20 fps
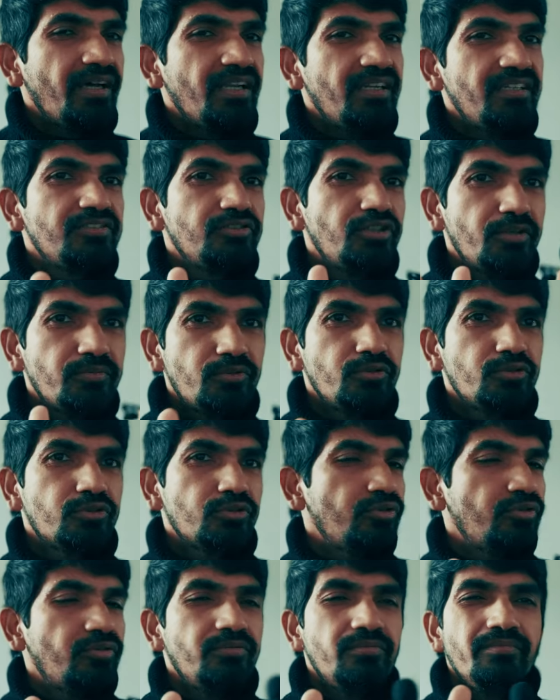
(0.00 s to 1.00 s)
balance, you have to
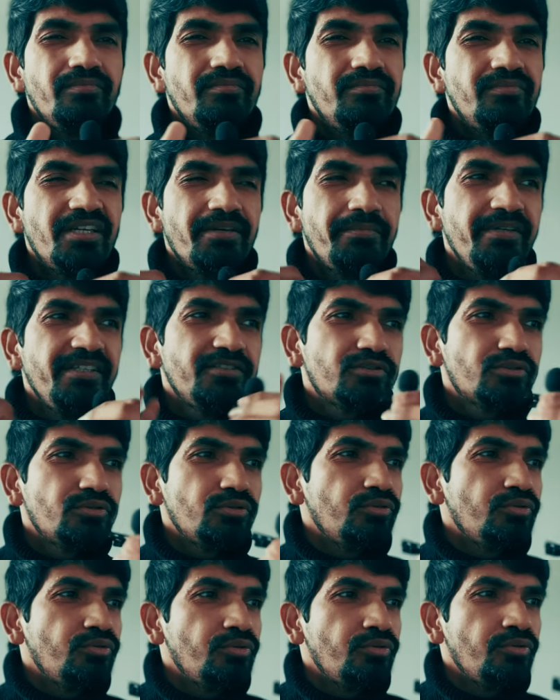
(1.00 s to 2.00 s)
show, maybe
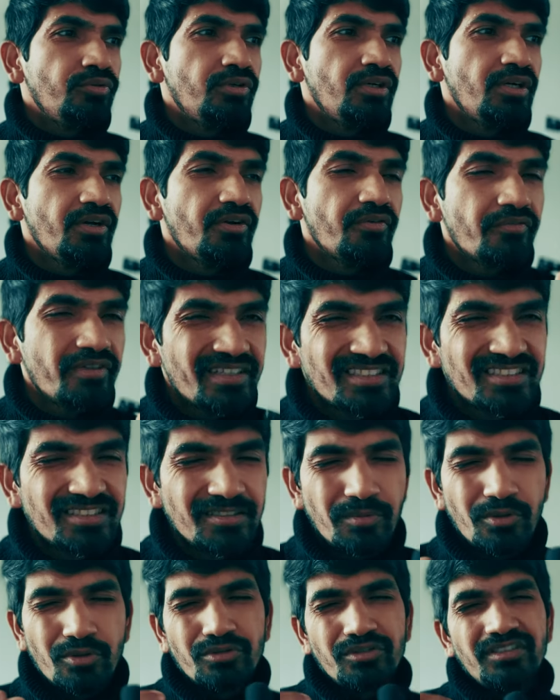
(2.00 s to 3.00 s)
through fixed
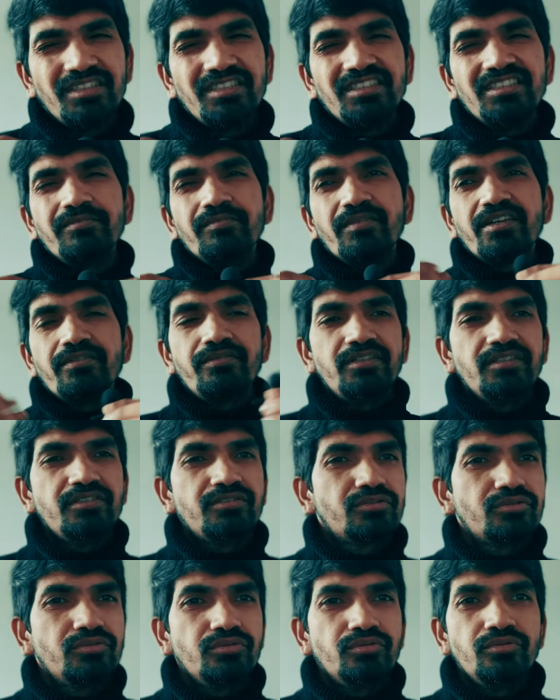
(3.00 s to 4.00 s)
deposit, maybe
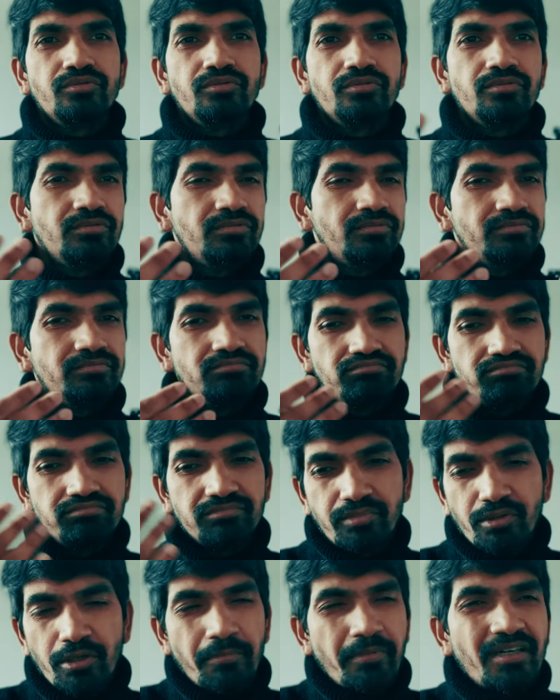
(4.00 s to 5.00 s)
through
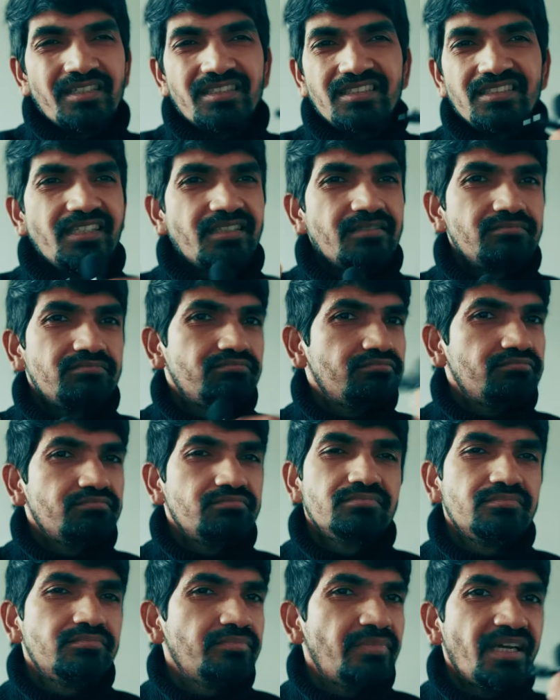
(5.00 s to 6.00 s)
property and
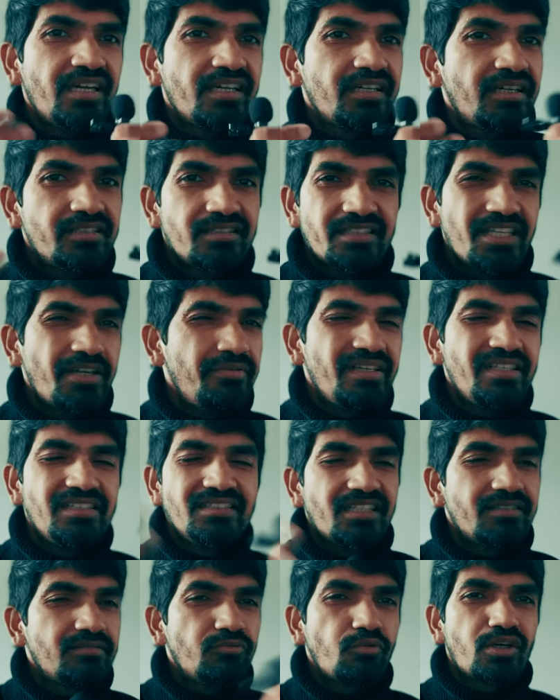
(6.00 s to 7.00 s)
bank
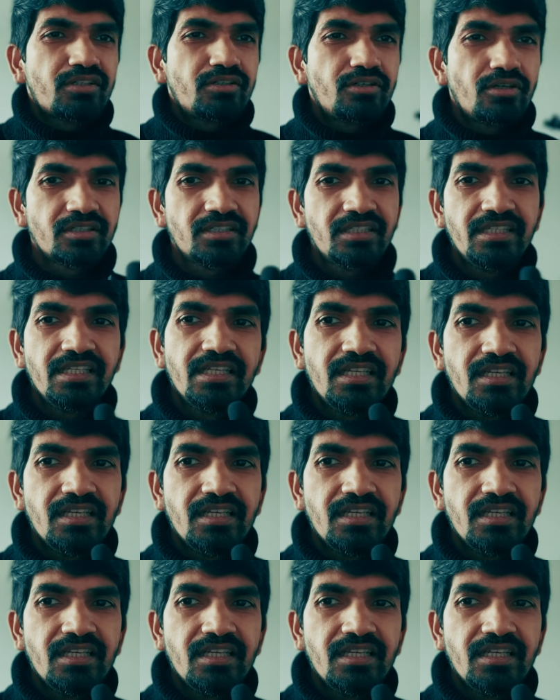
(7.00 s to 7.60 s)
savings and whatnot.